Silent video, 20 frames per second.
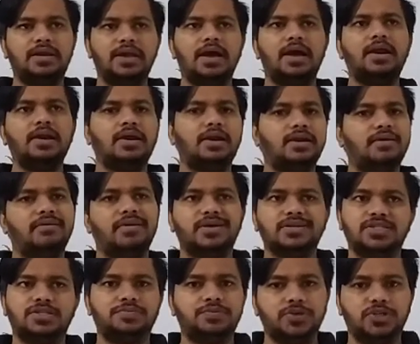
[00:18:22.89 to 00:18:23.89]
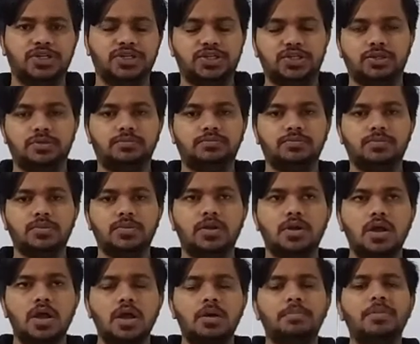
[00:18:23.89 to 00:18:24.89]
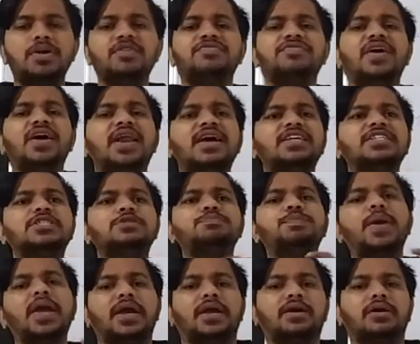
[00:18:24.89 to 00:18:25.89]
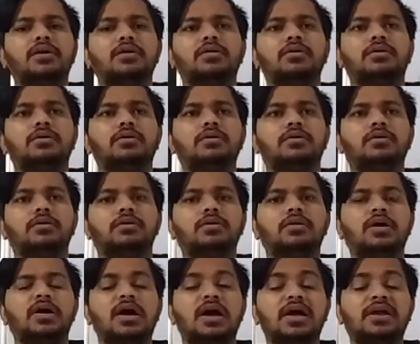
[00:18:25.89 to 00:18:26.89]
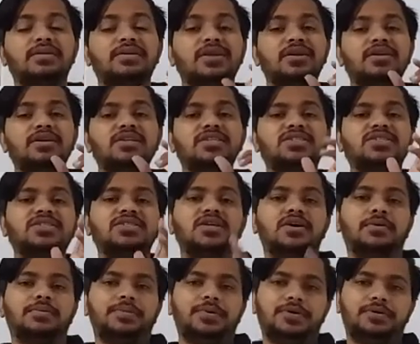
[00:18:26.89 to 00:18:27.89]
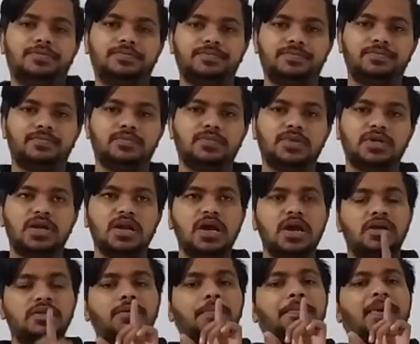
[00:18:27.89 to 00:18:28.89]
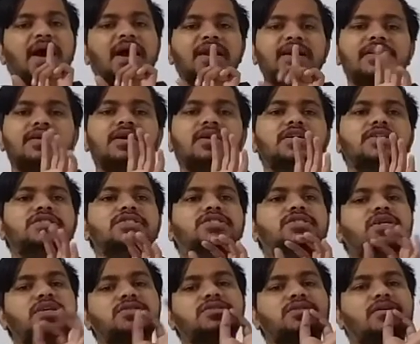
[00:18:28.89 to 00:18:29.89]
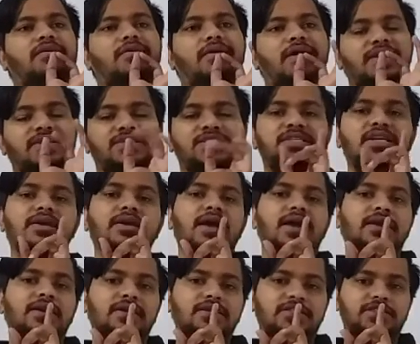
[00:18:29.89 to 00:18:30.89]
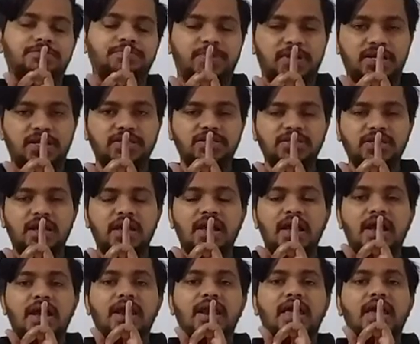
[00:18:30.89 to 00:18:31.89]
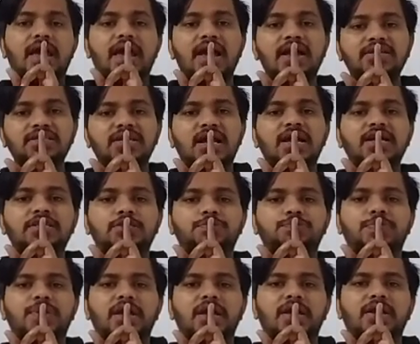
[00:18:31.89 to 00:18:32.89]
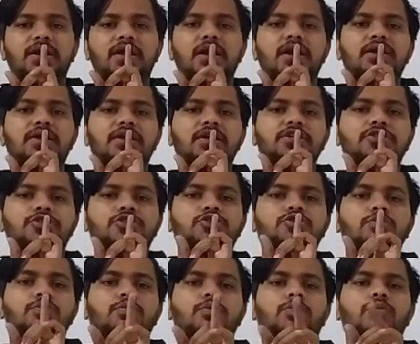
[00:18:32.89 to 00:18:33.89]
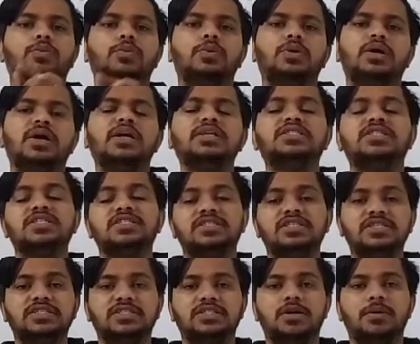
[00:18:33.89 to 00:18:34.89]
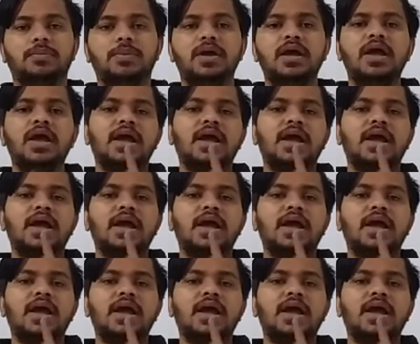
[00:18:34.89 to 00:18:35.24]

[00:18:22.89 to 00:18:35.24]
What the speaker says: They are in a rest position. But when I speak, they disturb. The particle is just resting at its place, and as I speak, it needs to move. It just disturbs.